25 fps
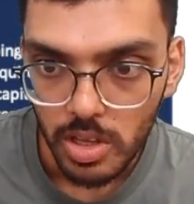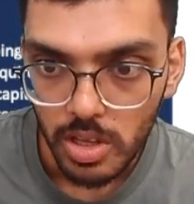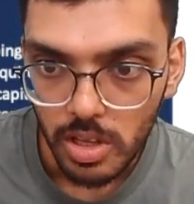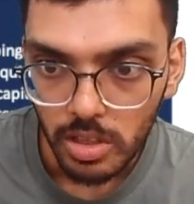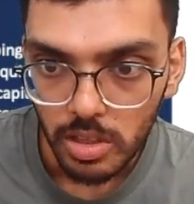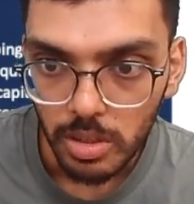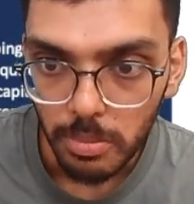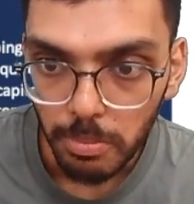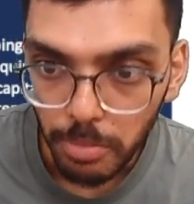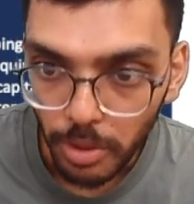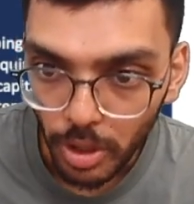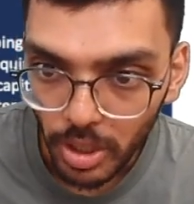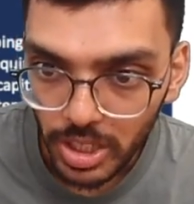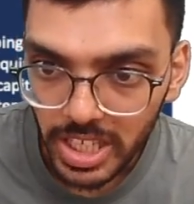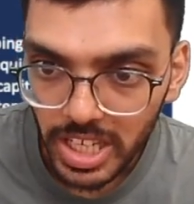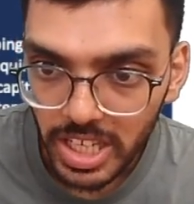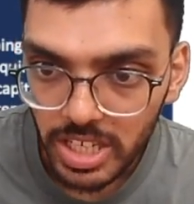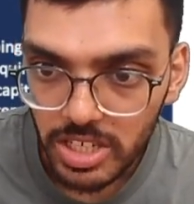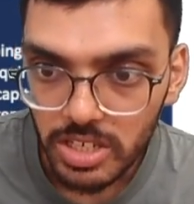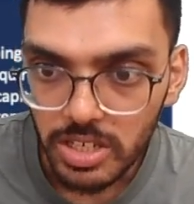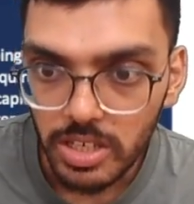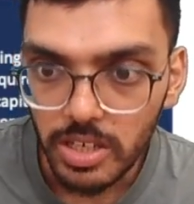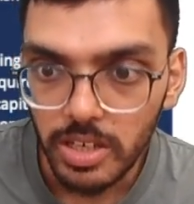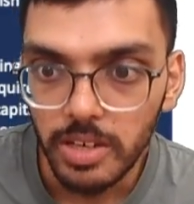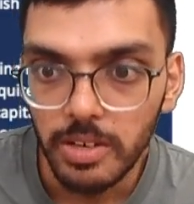the
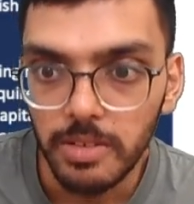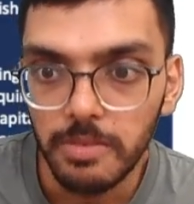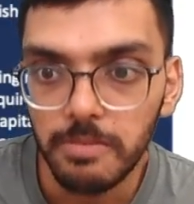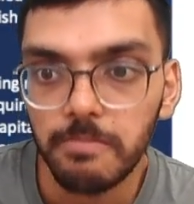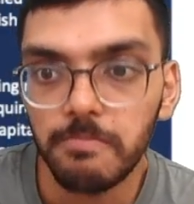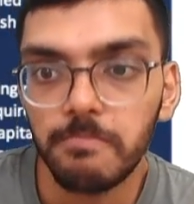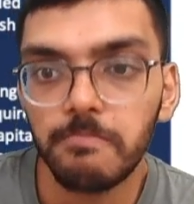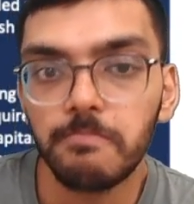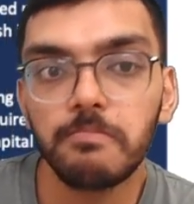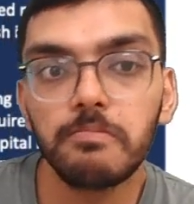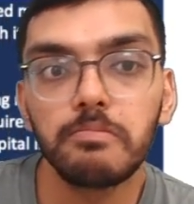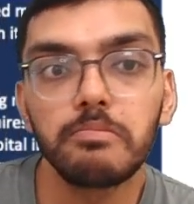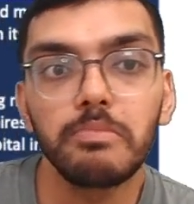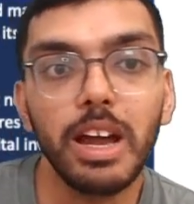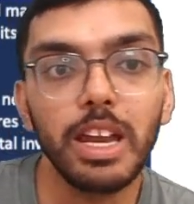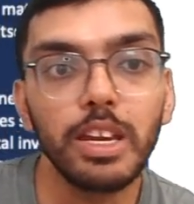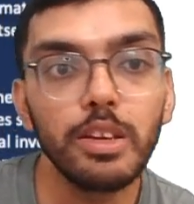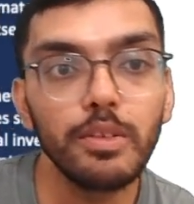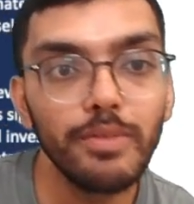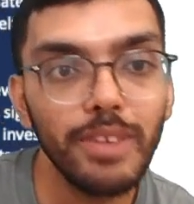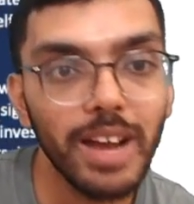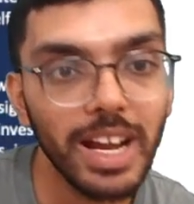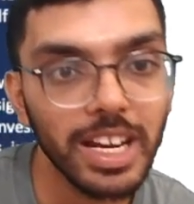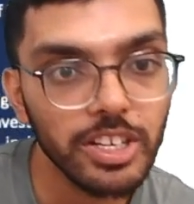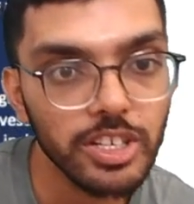polyester
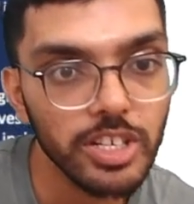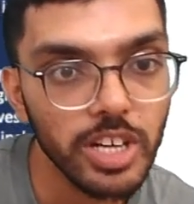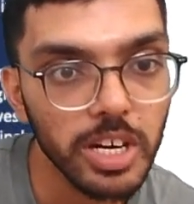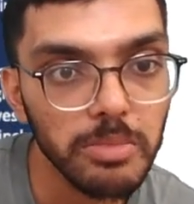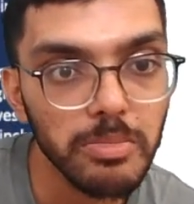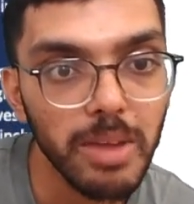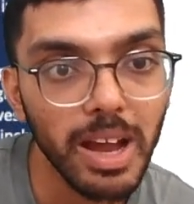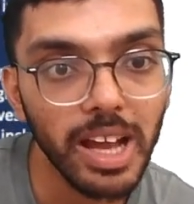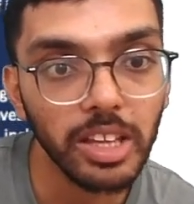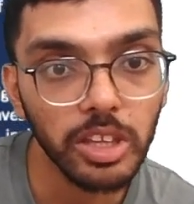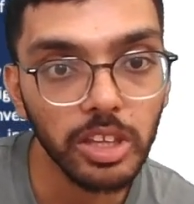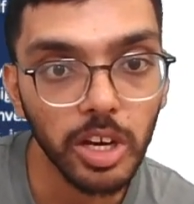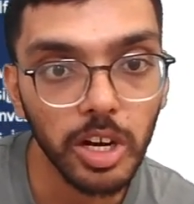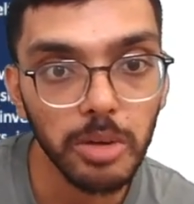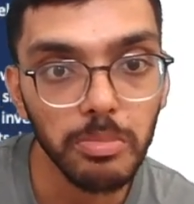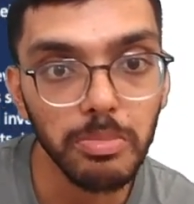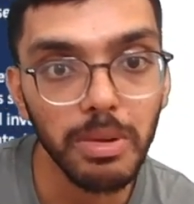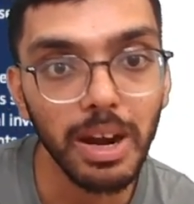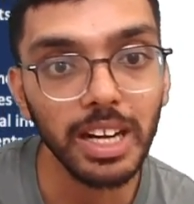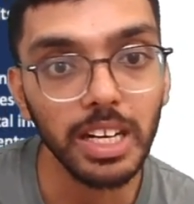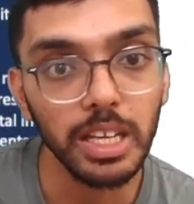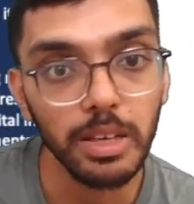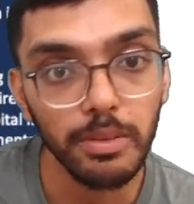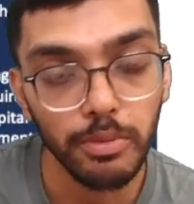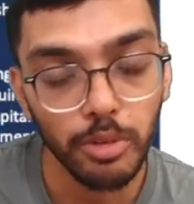manufactured by a third
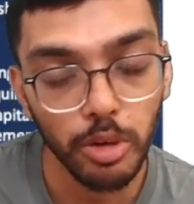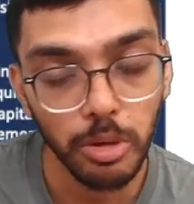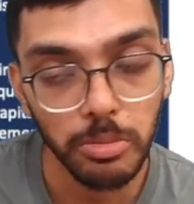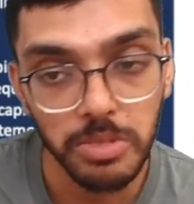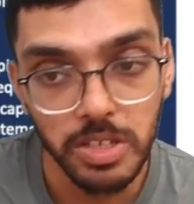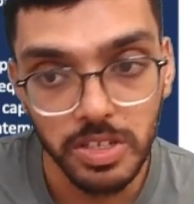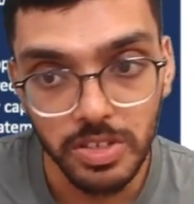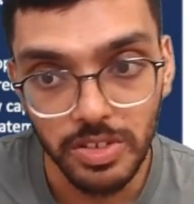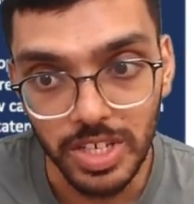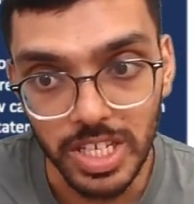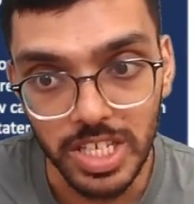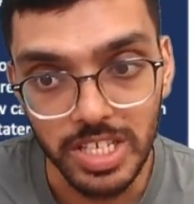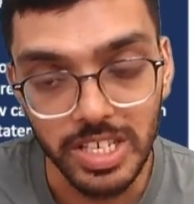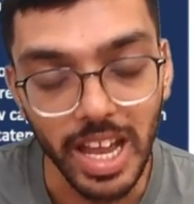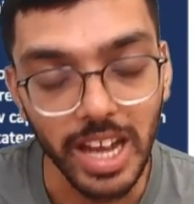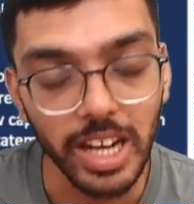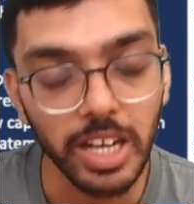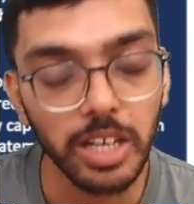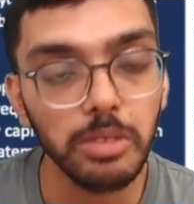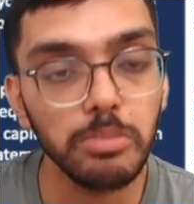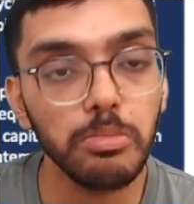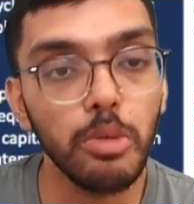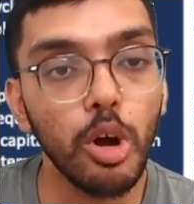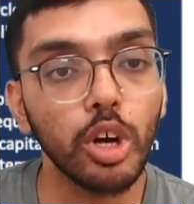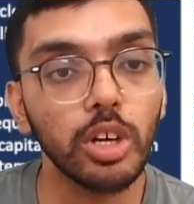party from these
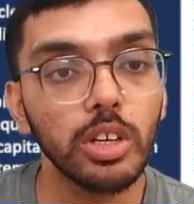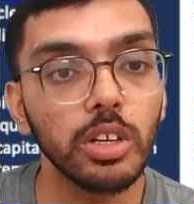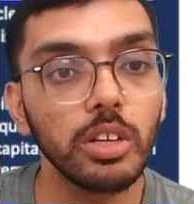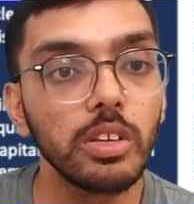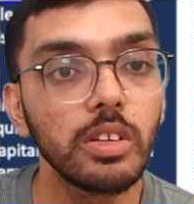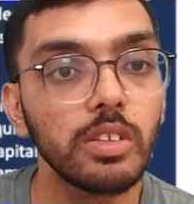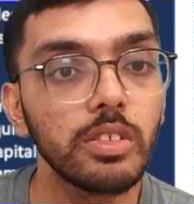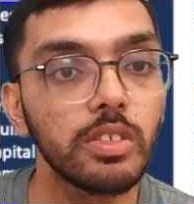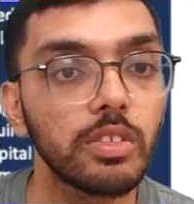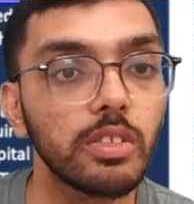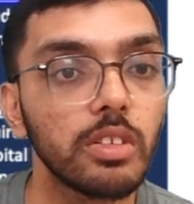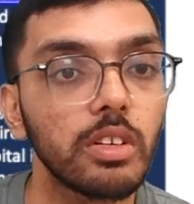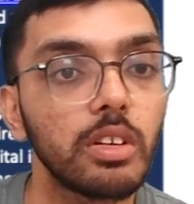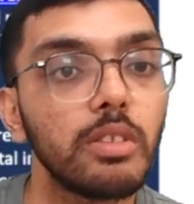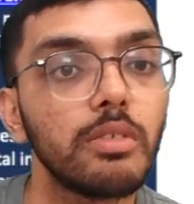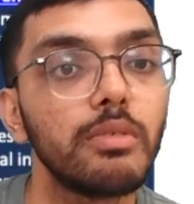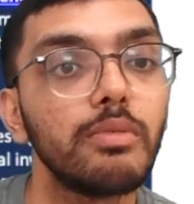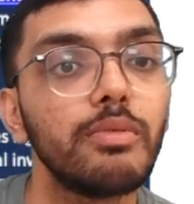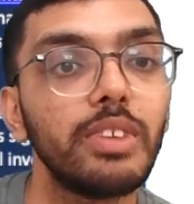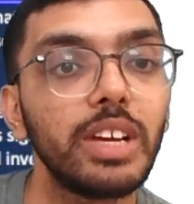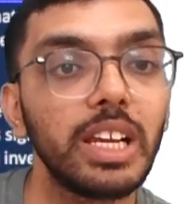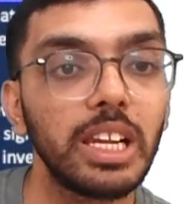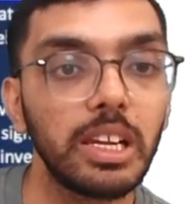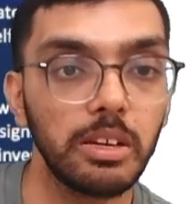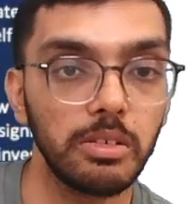recycled bottles,
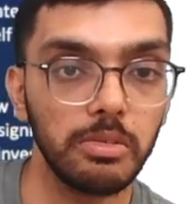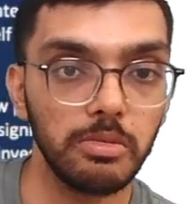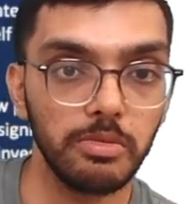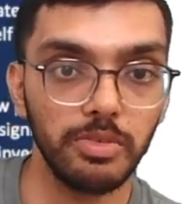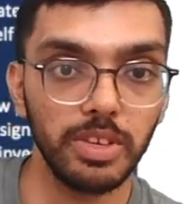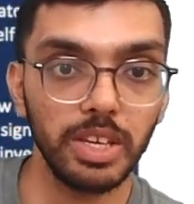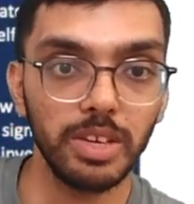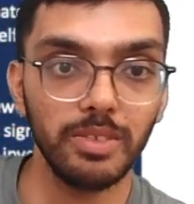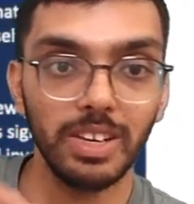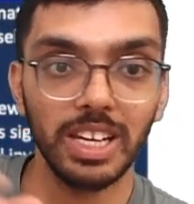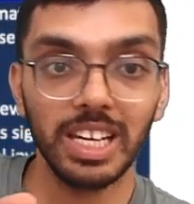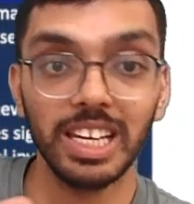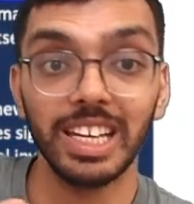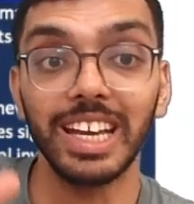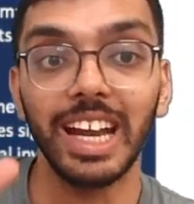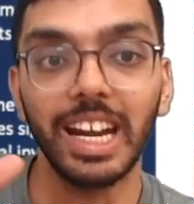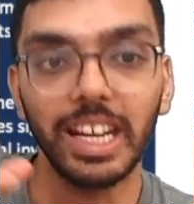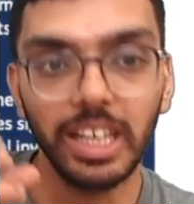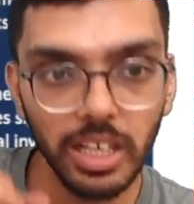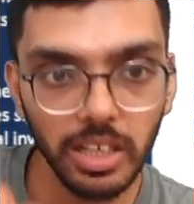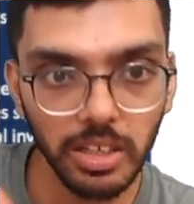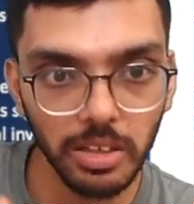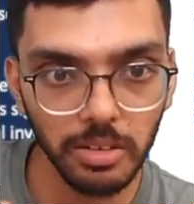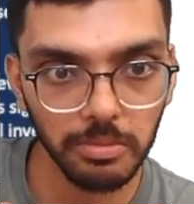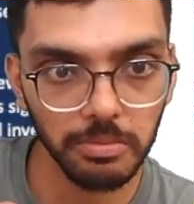we will get
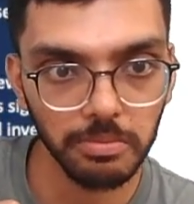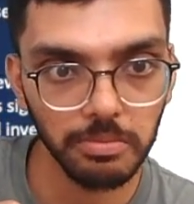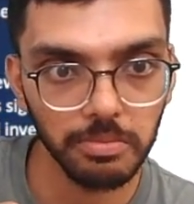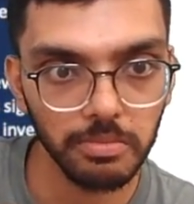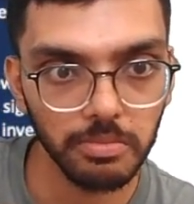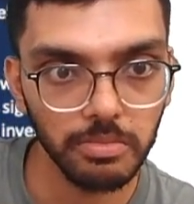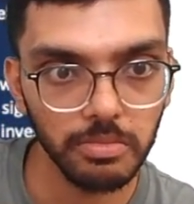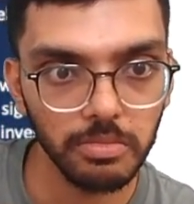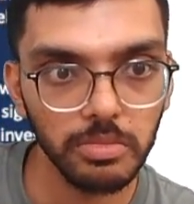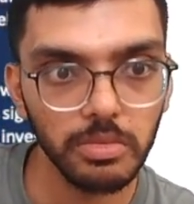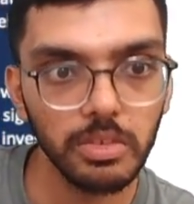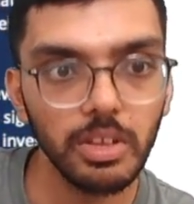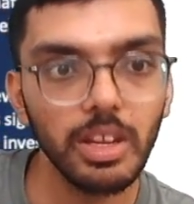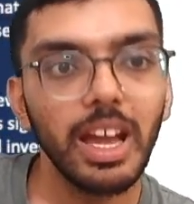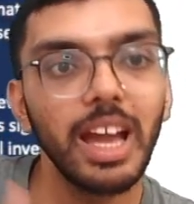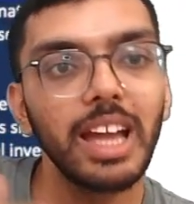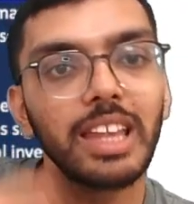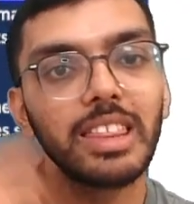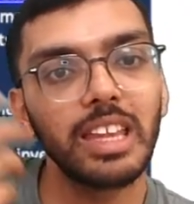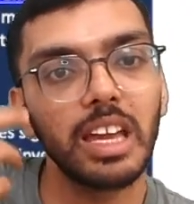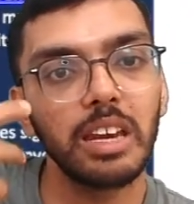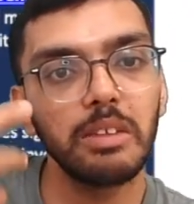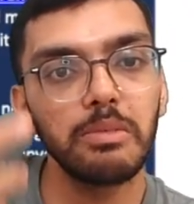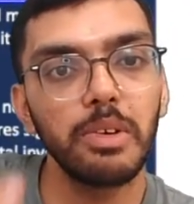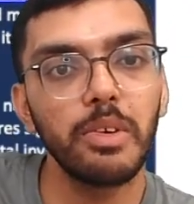it and
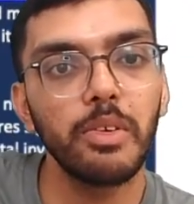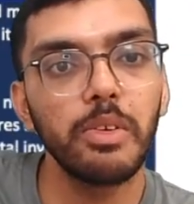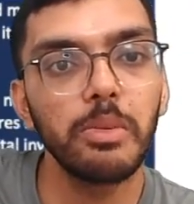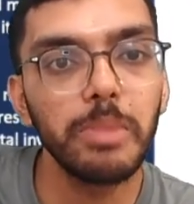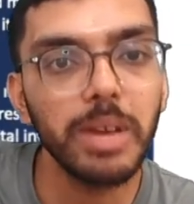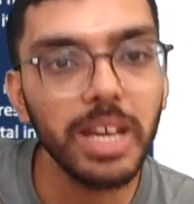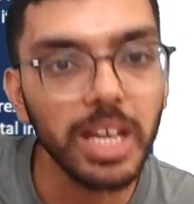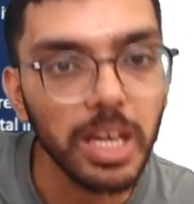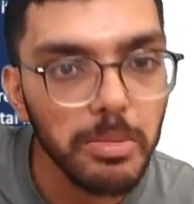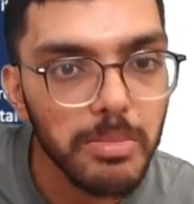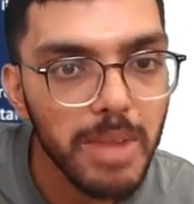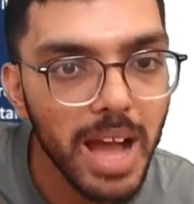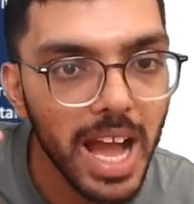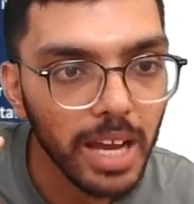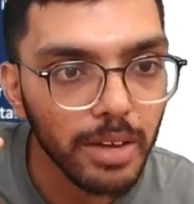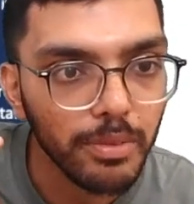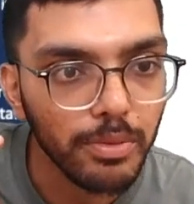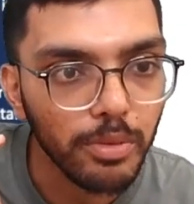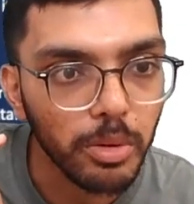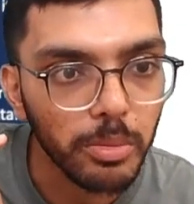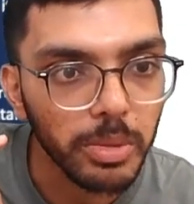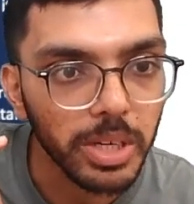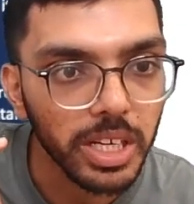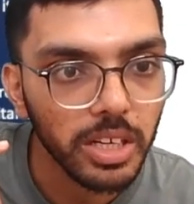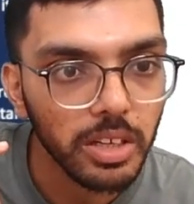then we will make a bag
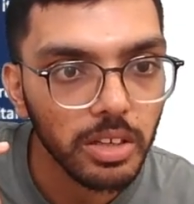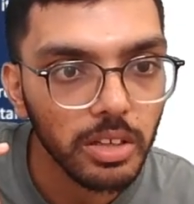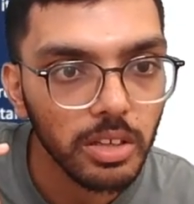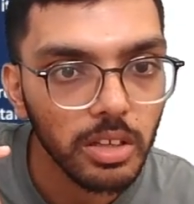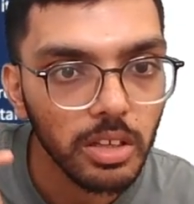from it.